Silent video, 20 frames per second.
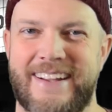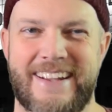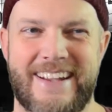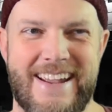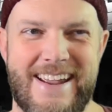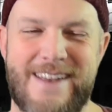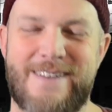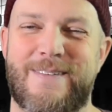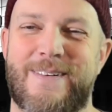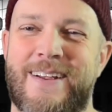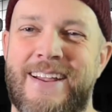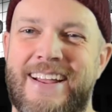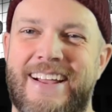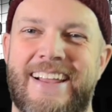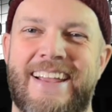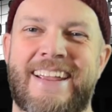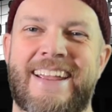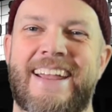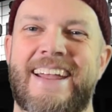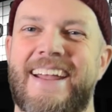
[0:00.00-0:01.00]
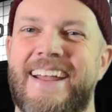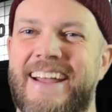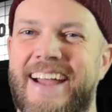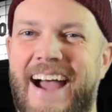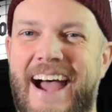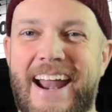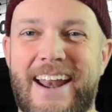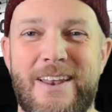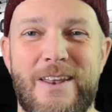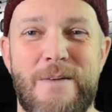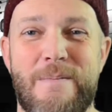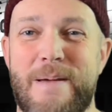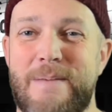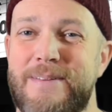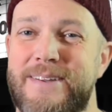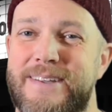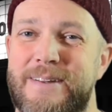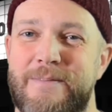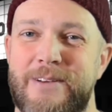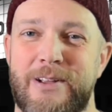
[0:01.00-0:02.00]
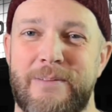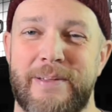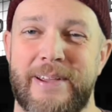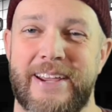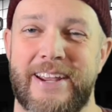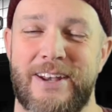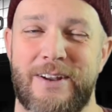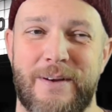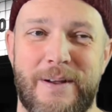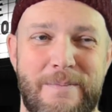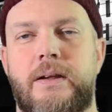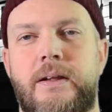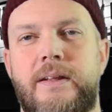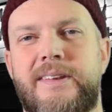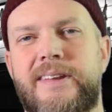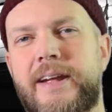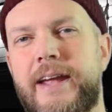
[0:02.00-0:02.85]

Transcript: It really, I don't know, maybe somebody will be into it. So